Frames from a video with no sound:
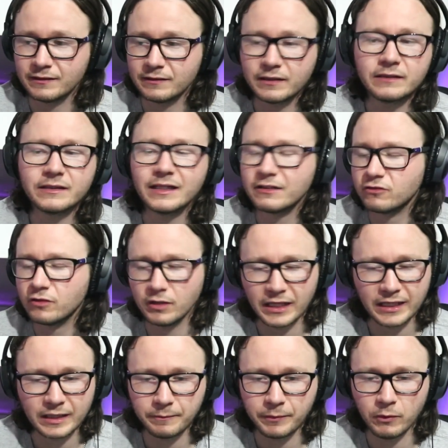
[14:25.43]
Yeah, that's not
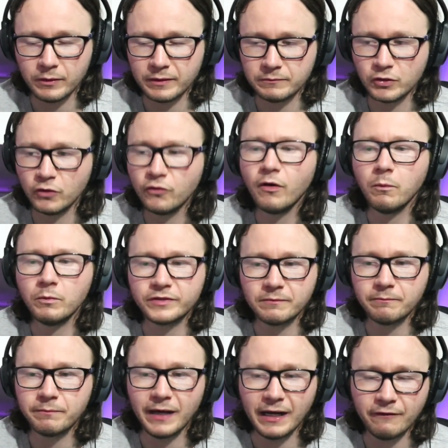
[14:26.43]
like a poem. The other one was
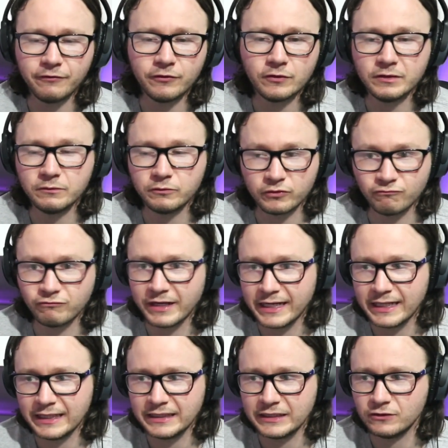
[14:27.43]
impactful. It was
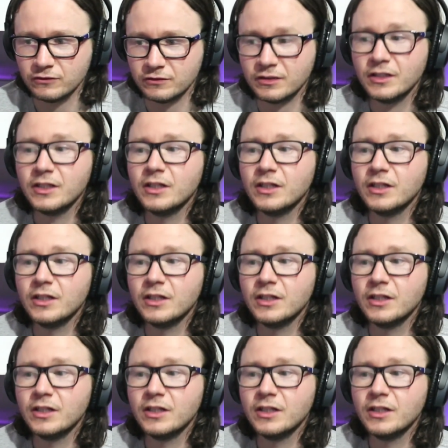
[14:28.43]
really good.